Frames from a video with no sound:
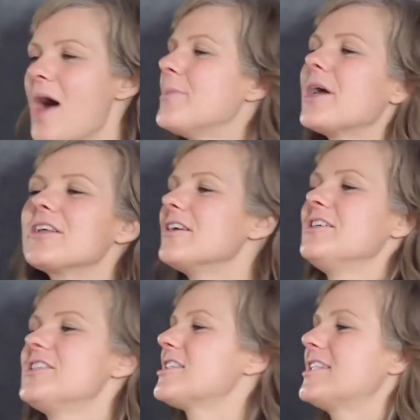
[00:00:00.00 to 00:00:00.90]
I'm not going
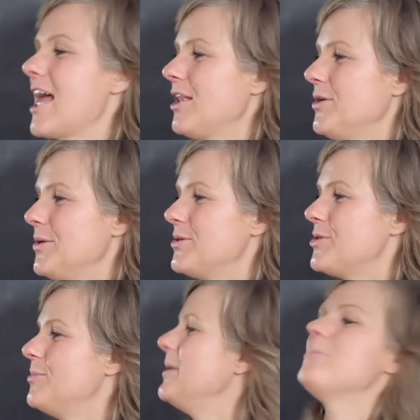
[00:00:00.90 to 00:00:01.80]
to just tell you
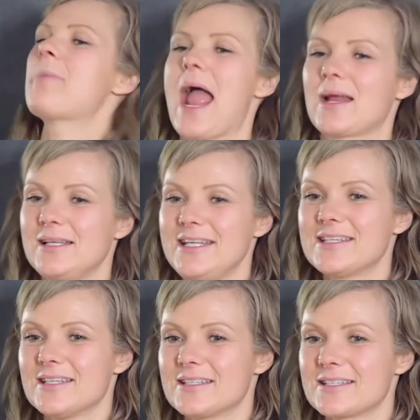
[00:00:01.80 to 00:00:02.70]
to be pack
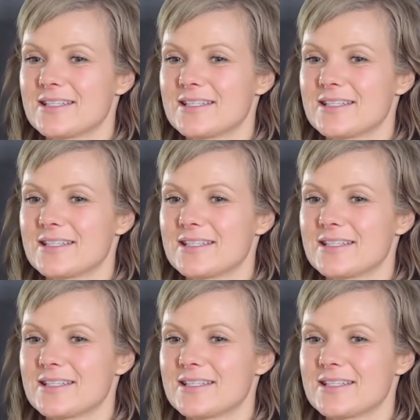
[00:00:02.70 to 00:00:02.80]
leaders.